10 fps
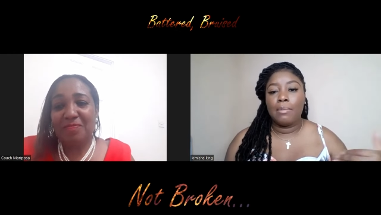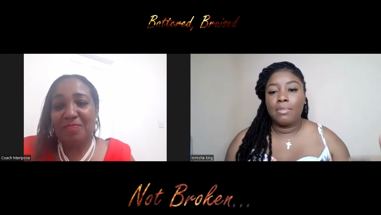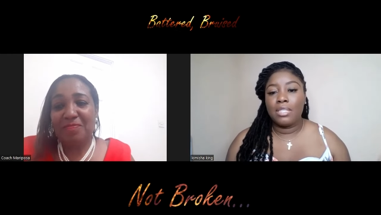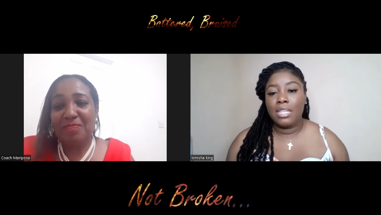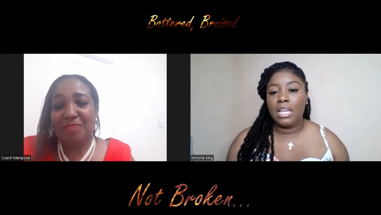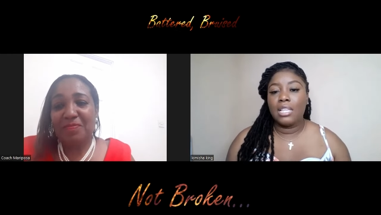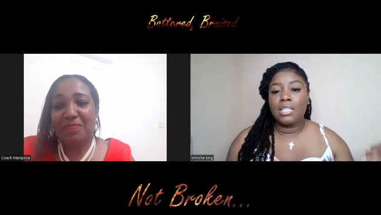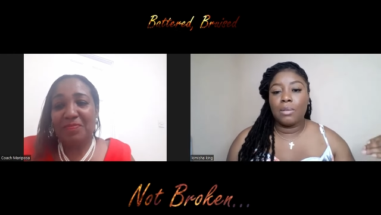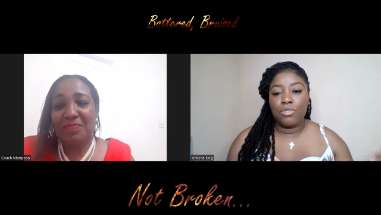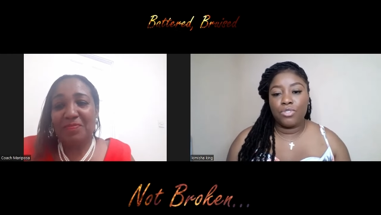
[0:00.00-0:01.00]
Speaker 1: I'm
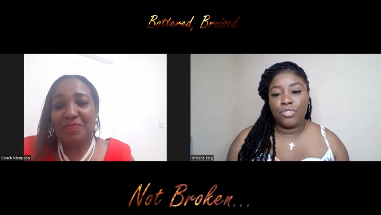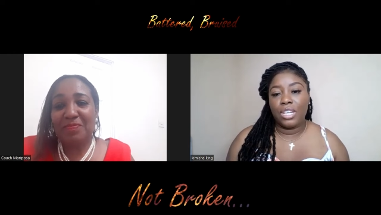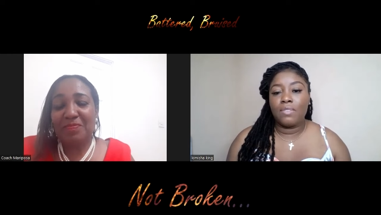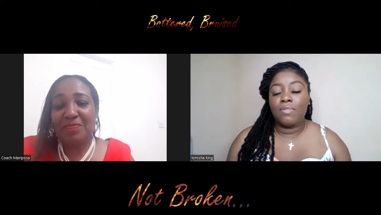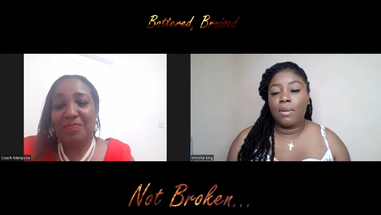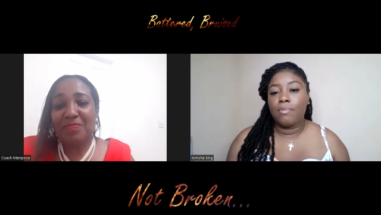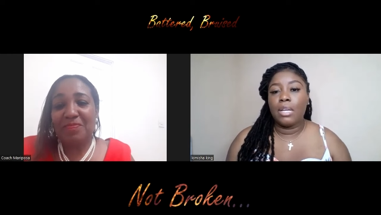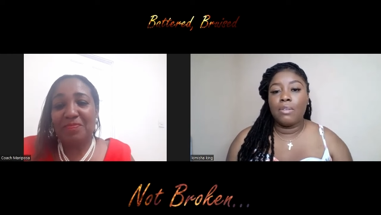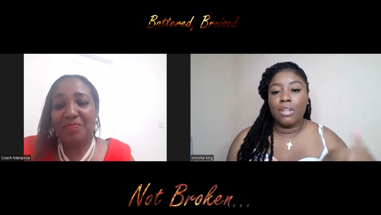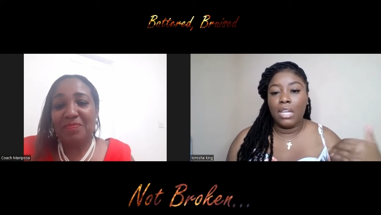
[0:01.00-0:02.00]
seeing some traits
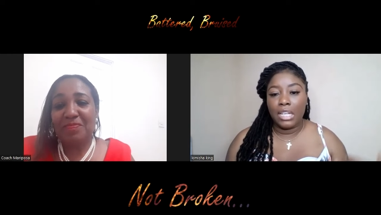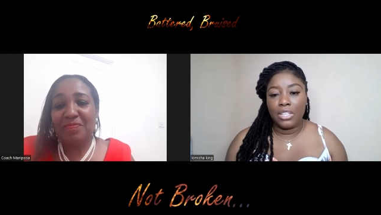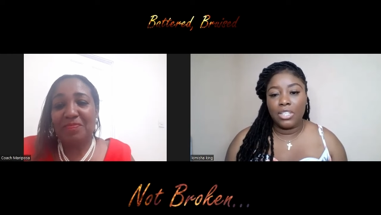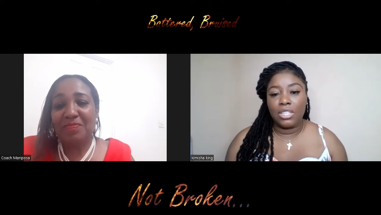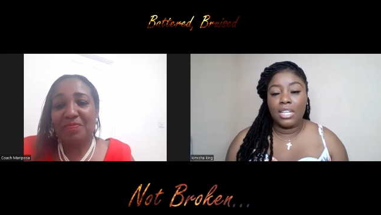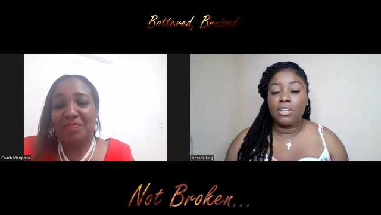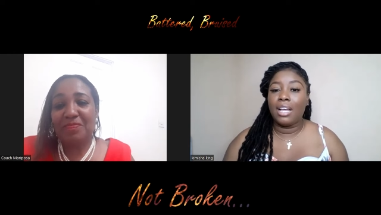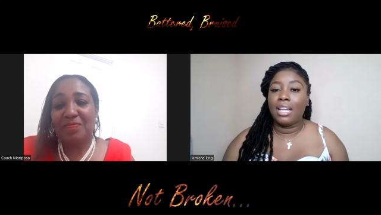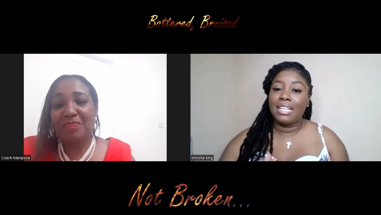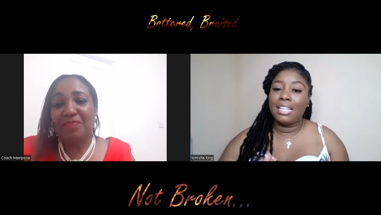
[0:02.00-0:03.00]
from my relationship.
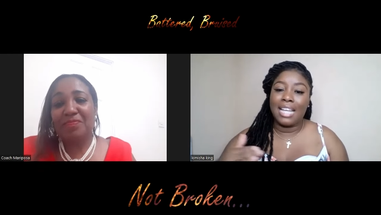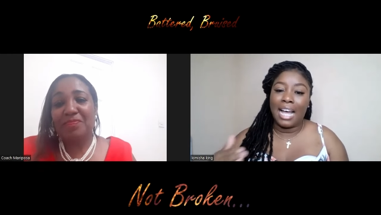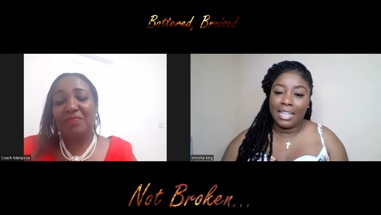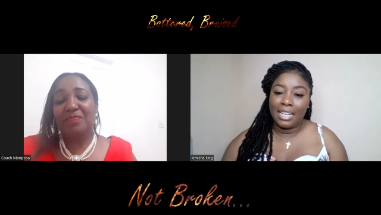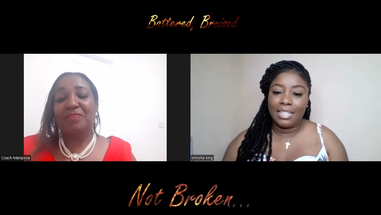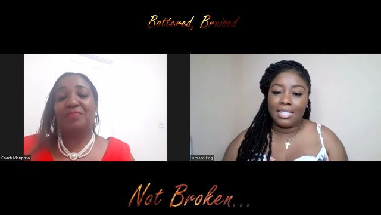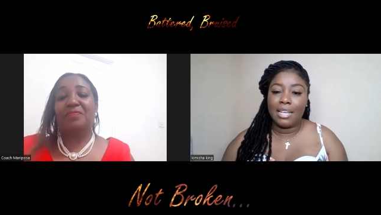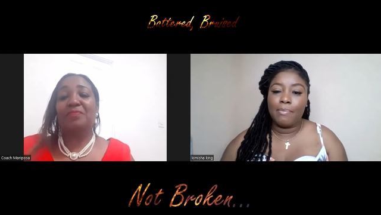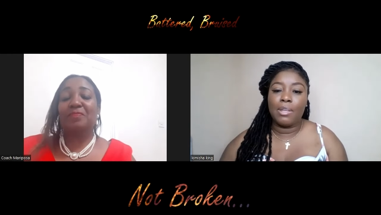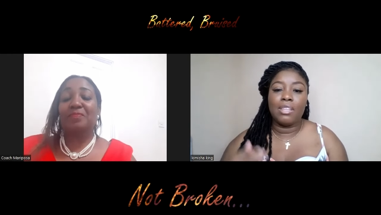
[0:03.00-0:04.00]
Not exactly the
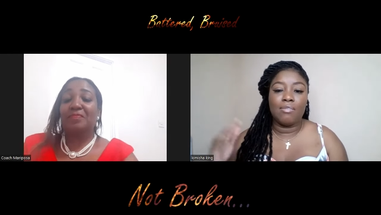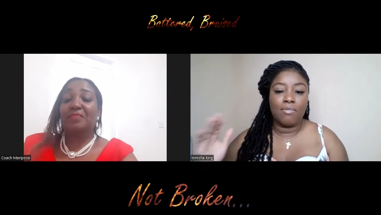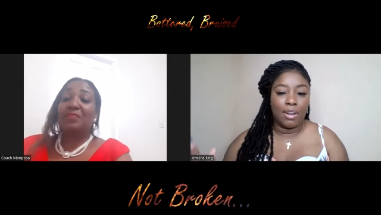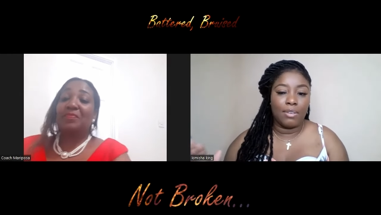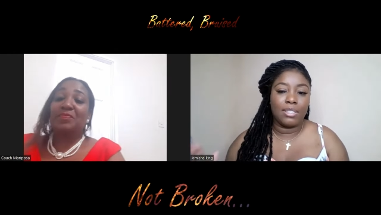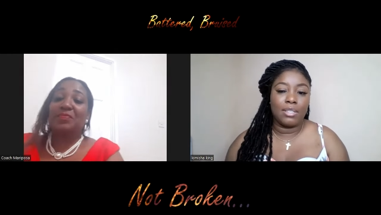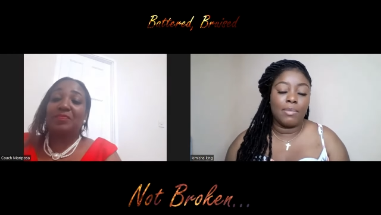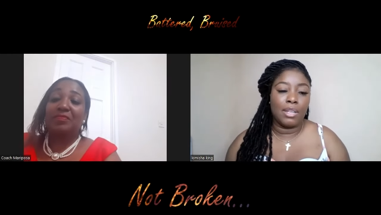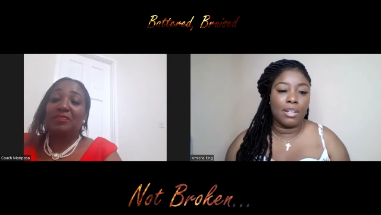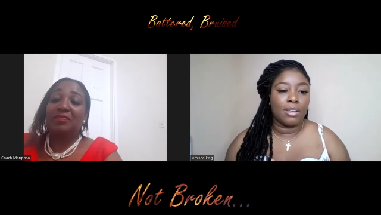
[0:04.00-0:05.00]
same, but they're very
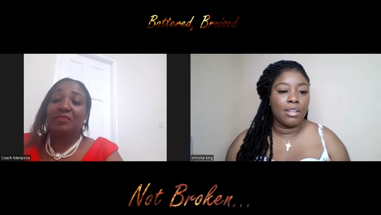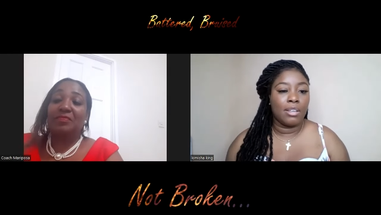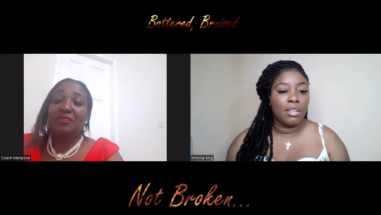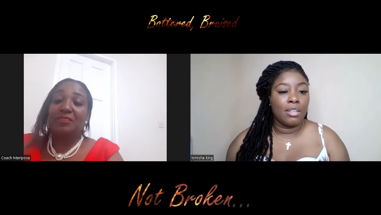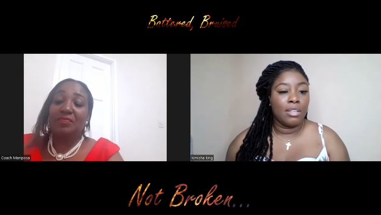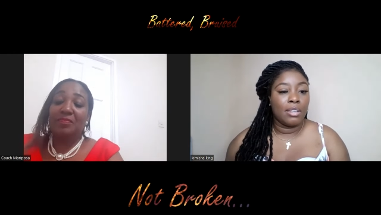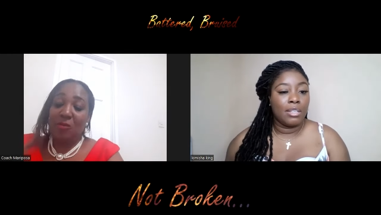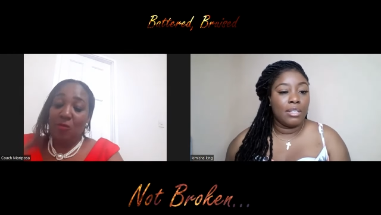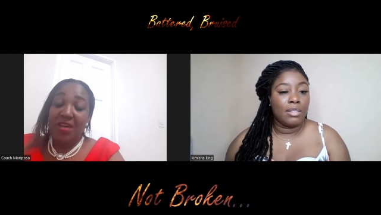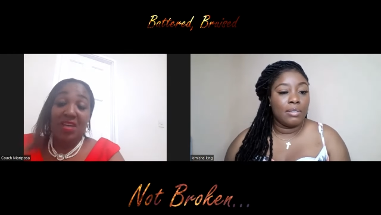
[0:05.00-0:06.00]
similar.
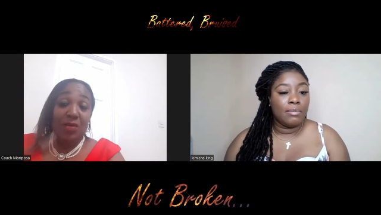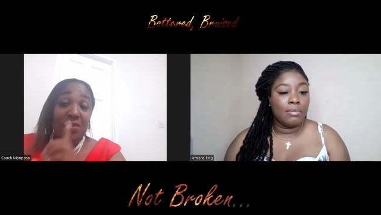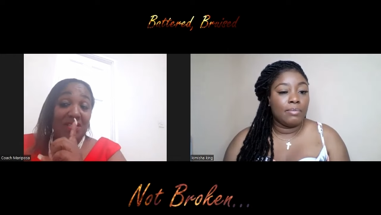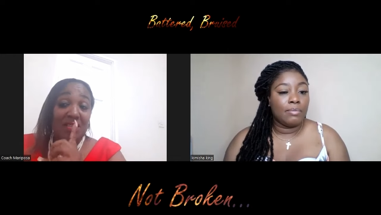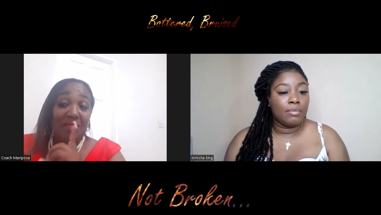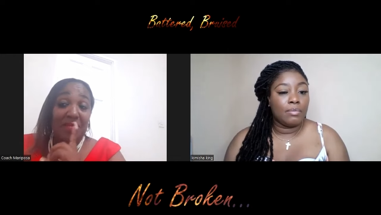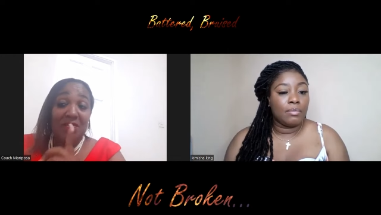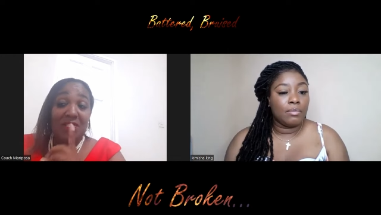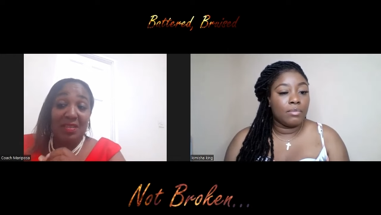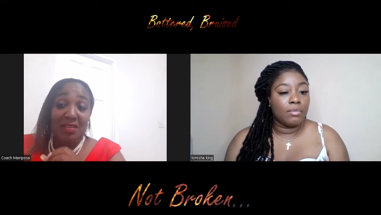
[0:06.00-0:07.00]
Speaker 2: But he wasn't
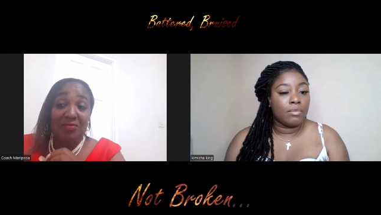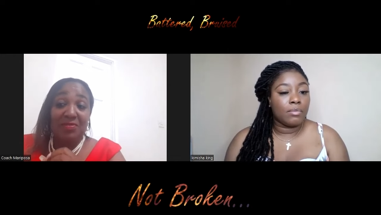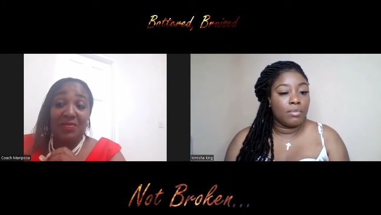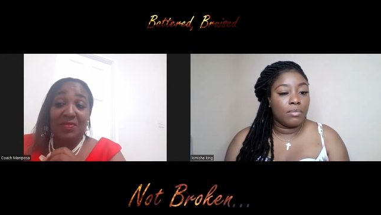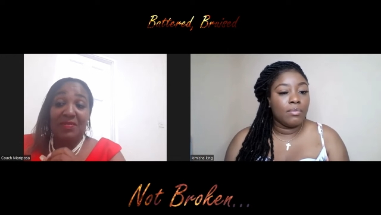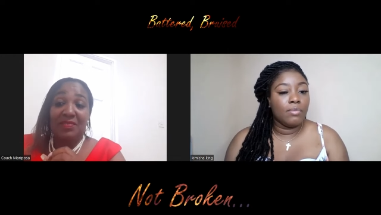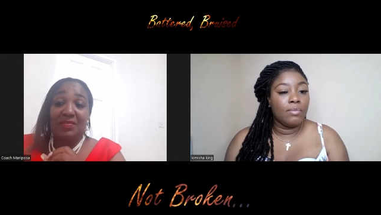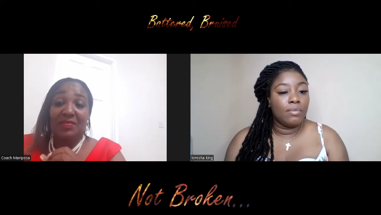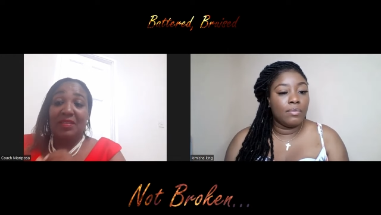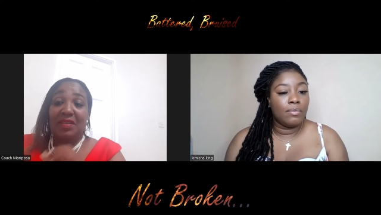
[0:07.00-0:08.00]
abusive.
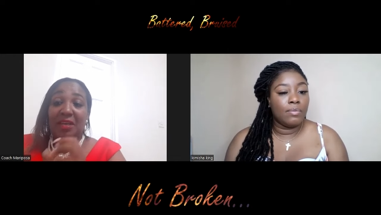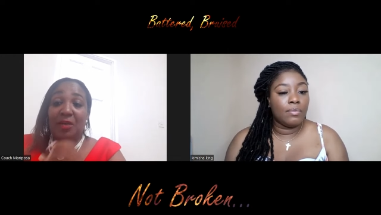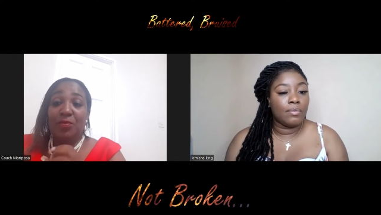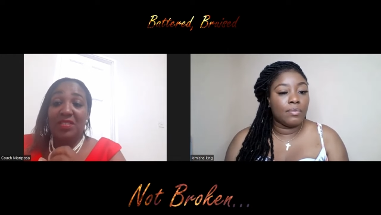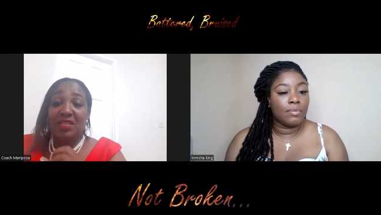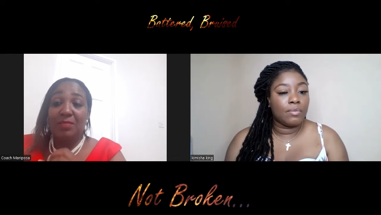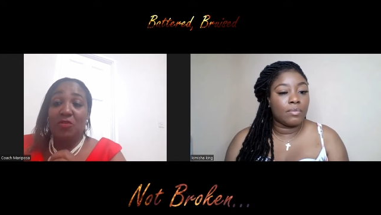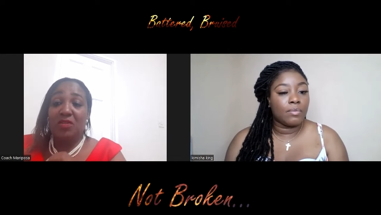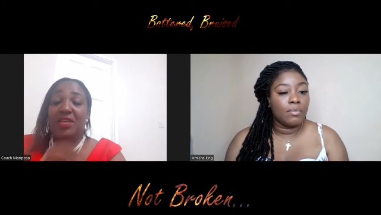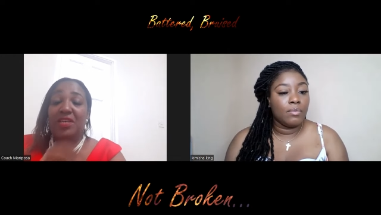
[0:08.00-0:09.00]
Mm-hmm. He wasn't
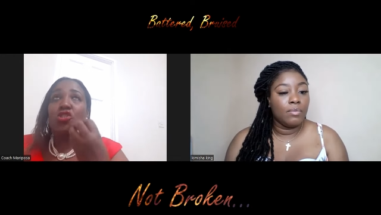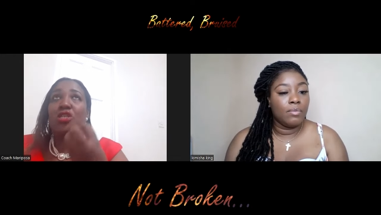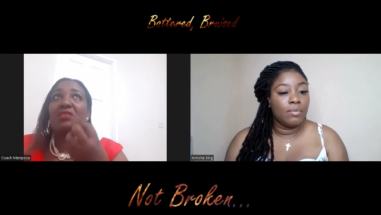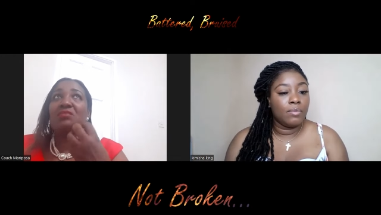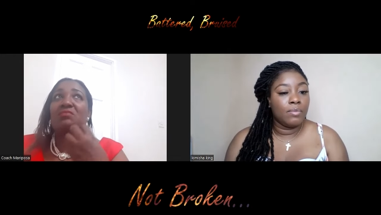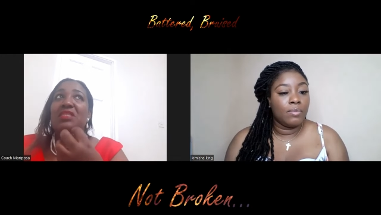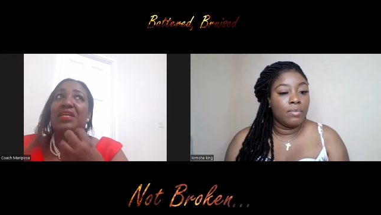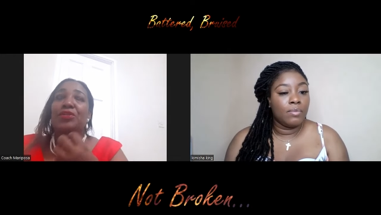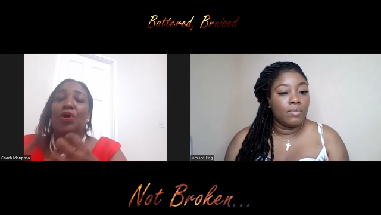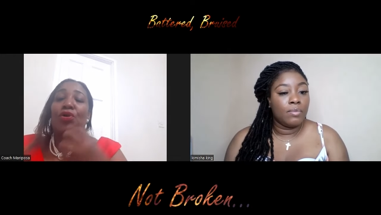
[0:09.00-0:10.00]
abusive. He just
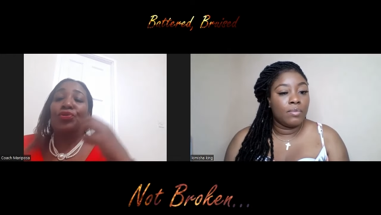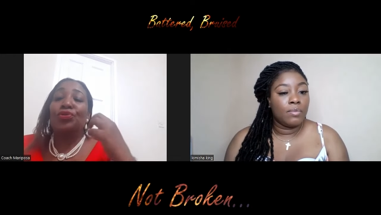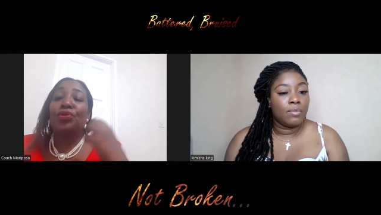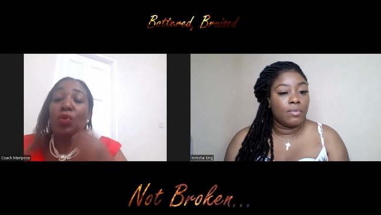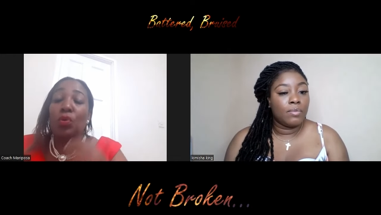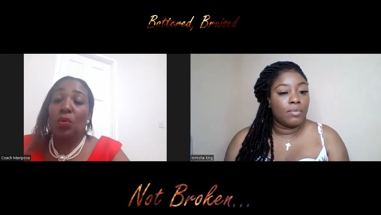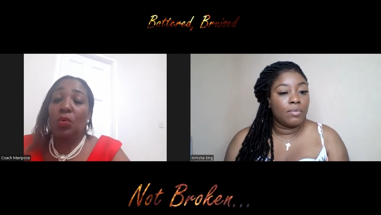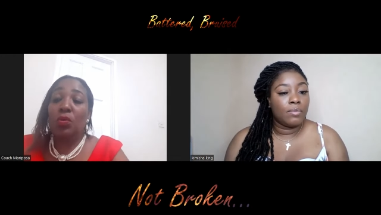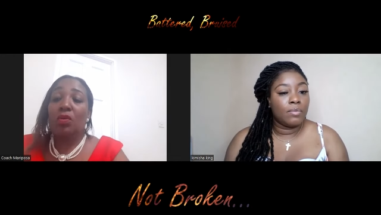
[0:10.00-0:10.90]
did not know